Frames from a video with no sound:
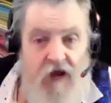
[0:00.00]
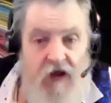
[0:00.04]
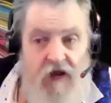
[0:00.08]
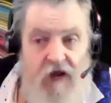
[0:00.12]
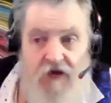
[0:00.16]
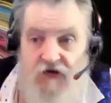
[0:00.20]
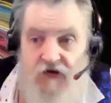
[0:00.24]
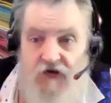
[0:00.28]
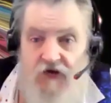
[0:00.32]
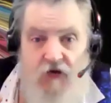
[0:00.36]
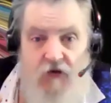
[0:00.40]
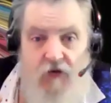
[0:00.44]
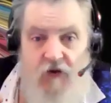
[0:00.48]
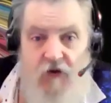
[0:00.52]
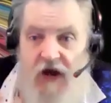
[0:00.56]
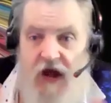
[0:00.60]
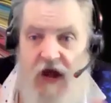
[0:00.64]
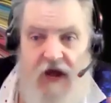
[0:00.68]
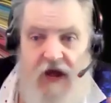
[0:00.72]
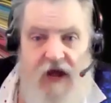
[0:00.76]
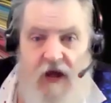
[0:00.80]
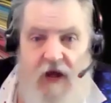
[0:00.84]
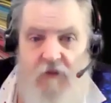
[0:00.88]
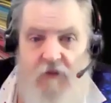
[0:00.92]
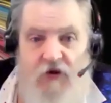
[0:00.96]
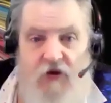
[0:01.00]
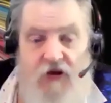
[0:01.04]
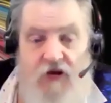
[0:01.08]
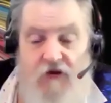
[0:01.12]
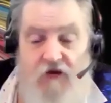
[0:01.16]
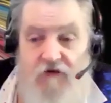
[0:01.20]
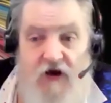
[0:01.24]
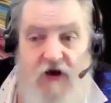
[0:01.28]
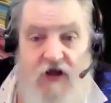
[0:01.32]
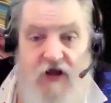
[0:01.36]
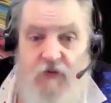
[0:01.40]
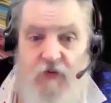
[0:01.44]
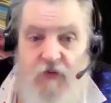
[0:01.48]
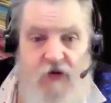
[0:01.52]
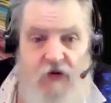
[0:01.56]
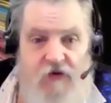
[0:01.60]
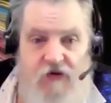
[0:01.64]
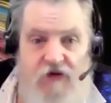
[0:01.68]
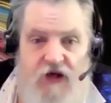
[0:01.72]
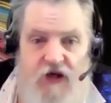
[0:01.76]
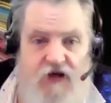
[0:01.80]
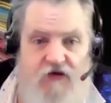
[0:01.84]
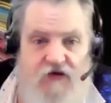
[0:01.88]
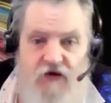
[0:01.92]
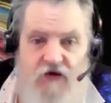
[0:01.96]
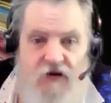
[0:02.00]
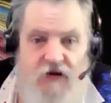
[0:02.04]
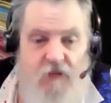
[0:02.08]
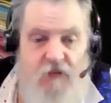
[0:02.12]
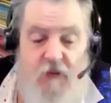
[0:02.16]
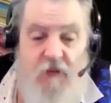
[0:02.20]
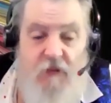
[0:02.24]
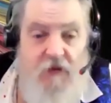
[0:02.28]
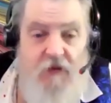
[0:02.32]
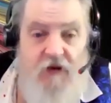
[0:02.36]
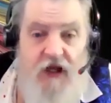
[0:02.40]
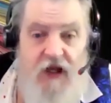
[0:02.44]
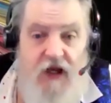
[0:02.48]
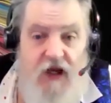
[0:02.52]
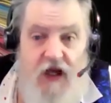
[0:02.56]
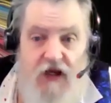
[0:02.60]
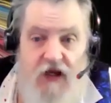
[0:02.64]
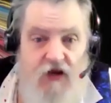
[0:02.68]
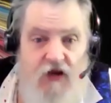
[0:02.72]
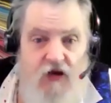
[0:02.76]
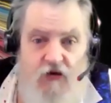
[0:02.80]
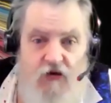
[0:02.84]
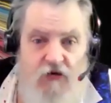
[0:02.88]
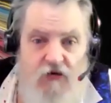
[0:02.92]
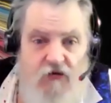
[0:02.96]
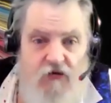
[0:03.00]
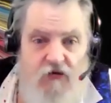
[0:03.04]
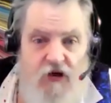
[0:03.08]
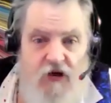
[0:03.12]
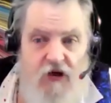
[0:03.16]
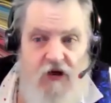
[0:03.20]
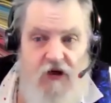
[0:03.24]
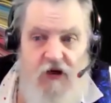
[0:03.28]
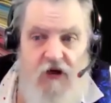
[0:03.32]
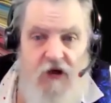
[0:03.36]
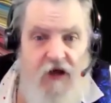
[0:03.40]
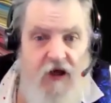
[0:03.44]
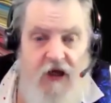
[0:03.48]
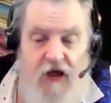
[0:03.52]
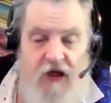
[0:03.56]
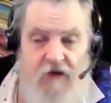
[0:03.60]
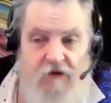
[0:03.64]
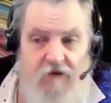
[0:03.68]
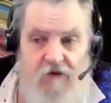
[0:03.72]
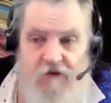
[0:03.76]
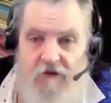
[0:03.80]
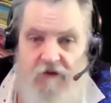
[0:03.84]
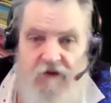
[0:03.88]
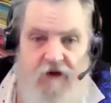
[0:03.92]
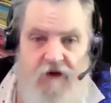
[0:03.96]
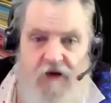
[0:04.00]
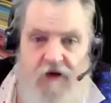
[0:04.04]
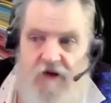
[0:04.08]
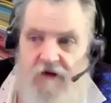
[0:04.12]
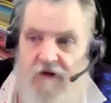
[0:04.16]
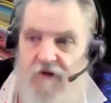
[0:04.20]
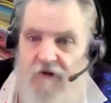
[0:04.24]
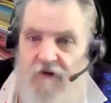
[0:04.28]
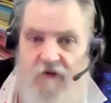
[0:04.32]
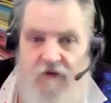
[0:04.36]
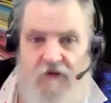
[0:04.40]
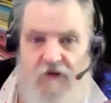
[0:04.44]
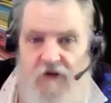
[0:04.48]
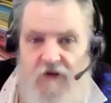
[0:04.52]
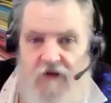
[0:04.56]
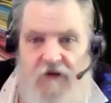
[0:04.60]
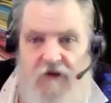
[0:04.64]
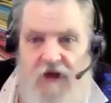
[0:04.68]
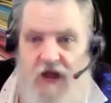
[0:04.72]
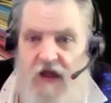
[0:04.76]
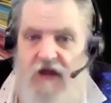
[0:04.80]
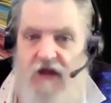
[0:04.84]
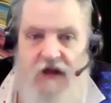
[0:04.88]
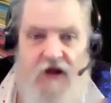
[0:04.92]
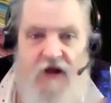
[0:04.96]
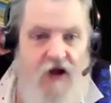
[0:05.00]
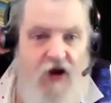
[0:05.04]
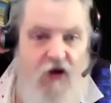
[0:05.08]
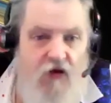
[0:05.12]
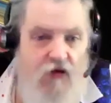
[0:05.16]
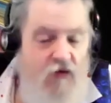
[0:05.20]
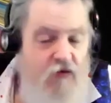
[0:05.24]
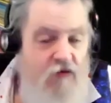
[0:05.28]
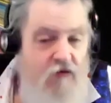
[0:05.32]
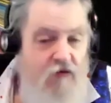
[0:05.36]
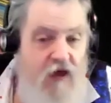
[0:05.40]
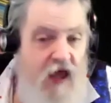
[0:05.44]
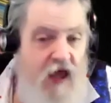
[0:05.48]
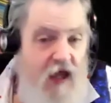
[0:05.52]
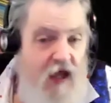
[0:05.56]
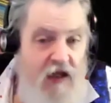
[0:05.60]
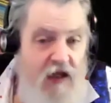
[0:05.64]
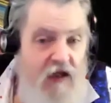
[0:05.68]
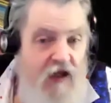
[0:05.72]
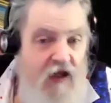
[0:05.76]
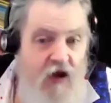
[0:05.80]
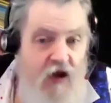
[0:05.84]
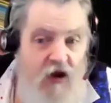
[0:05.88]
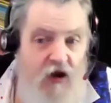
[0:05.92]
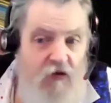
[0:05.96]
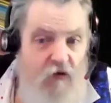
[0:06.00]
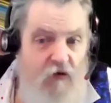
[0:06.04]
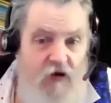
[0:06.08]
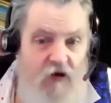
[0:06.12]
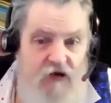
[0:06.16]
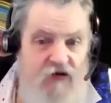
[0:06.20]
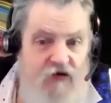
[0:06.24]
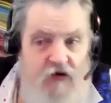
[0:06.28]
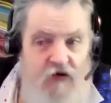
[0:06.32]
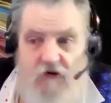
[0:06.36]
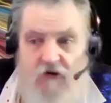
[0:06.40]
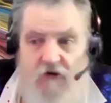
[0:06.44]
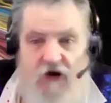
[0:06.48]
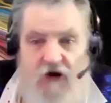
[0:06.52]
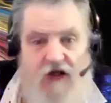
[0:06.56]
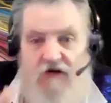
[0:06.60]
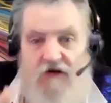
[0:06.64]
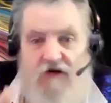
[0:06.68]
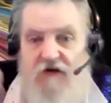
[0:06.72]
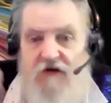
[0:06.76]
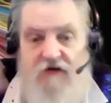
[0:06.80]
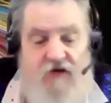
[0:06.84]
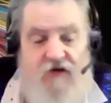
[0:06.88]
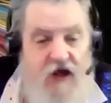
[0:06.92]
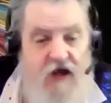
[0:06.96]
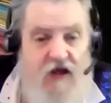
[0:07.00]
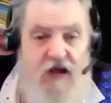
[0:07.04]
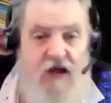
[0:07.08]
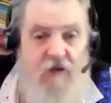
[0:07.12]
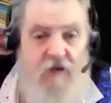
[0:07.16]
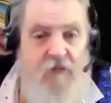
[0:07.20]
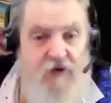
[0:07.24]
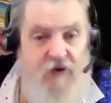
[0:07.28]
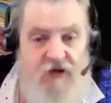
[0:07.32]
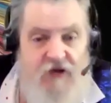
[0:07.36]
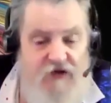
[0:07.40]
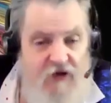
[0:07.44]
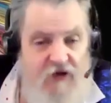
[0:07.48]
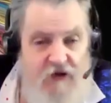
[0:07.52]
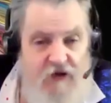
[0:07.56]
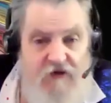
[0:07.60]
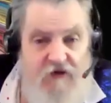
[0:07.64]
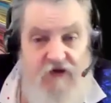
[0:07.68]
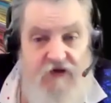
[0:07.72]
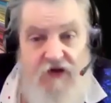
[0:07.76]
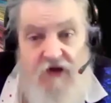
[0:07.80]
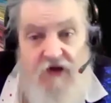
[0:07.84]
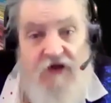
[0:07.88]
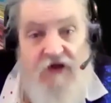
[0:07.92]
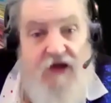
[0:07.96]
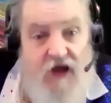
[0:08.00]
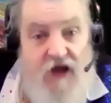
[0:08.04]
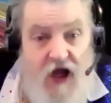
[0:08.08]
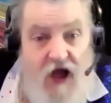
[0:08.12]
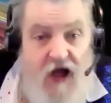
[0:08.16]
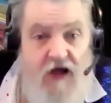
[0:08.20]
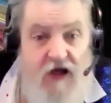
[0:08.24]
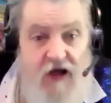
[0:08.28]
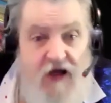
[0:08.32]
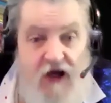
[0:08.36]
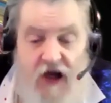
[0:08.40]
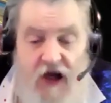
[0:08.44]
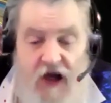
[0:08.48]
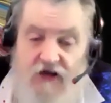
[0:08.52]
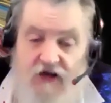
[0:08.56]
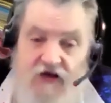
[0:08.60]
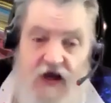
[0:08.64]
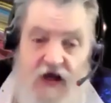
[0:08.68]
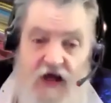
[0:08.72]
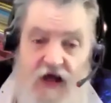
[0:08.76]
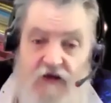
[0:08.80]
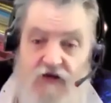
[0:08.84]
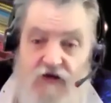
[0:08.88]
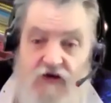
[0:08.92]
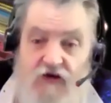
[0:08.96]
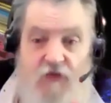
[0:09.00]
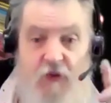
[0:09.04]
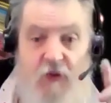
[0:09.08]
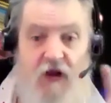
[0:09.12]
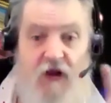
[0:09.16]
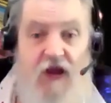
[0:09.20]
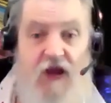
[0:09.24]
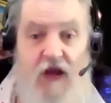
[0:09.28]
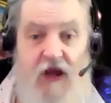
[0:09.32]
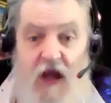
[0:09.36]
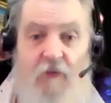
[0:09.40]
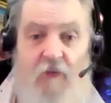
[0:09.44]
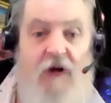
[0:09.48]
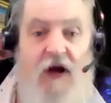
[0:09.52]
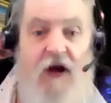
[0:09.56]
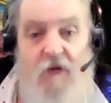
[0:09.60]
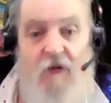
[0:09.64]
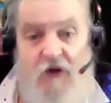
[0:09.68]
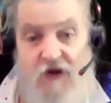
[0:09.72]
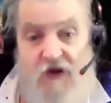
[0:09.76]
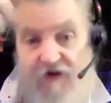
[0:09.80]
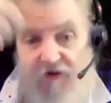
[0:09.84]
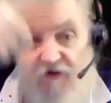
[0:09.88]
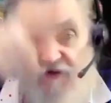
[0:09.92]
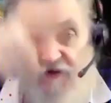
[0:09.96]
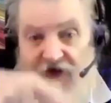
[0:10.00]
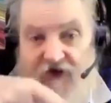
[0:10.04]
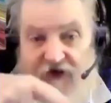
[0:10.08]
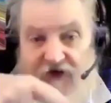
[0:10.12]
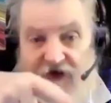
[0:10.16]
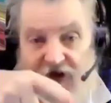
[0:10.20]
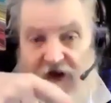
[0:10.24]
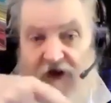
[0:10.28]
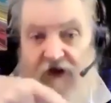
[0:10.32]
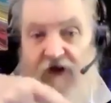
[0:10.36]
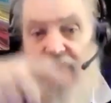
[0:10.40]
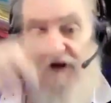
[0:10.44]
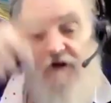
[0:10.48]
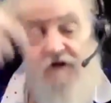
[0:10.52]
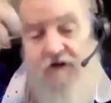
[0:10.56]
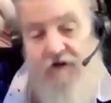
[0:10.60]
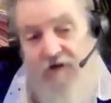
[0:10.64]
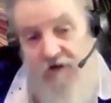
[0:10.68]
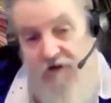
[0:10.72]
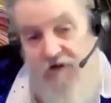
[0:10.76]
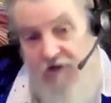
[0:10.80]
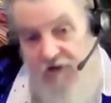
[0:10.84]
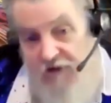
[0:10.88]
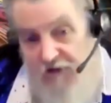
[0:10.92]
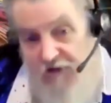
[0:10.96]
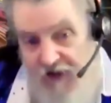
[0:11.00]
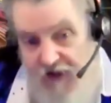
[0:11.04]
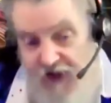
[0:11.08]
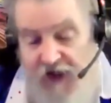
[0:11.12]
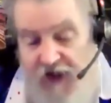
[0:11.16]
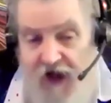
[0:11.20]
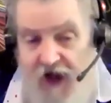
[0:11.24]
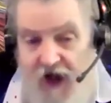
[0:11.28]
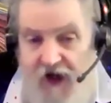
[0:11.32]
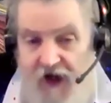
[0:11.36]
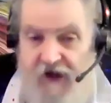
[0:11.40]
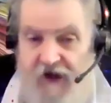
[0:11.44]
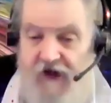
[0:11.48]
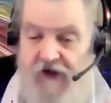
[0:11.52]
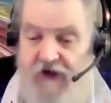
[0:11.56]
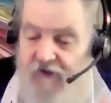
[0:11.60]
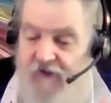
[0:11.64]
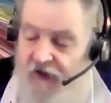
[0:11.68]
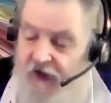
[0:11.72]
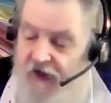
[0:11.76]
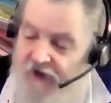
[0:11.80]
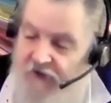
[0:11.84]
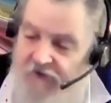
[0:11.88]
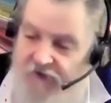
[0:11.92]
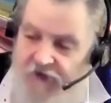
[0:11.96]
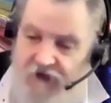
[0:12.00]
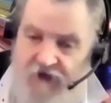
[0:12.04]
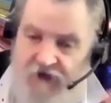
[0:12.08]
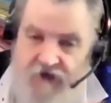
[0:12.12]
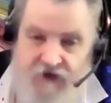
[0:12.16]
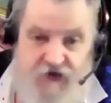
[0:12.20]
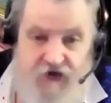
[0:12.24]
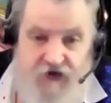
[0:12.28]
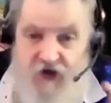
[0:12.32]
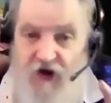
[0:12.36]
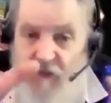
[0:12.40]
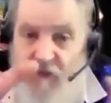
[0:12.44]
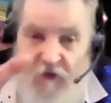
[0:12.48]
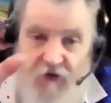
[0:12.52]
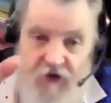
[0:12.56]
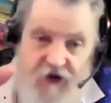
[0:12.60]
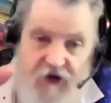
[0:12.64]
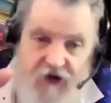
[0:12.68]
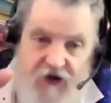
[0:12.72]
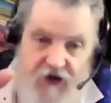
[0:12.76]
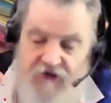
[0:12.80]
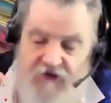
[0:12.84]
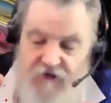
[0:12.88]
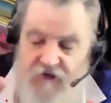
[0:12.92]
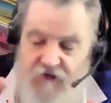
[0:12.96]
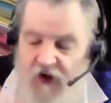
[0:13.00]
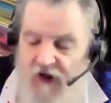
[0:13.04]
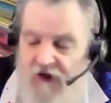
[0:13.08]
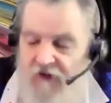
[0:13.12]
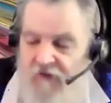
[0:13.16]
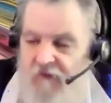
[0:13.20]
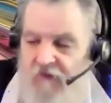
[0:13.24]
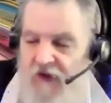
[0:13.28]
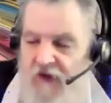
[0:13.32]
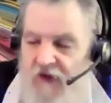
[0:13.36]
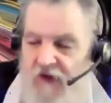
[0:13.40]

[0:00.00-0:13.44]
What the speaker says: So when I came onto Facebook, those are the people that I knew, and they didn't know who the heck Leon was, so I just signed up as Syl Dinada. Actually, I had to break it up. I went, well, Syl Dinada, anyway, because you can't put it as one.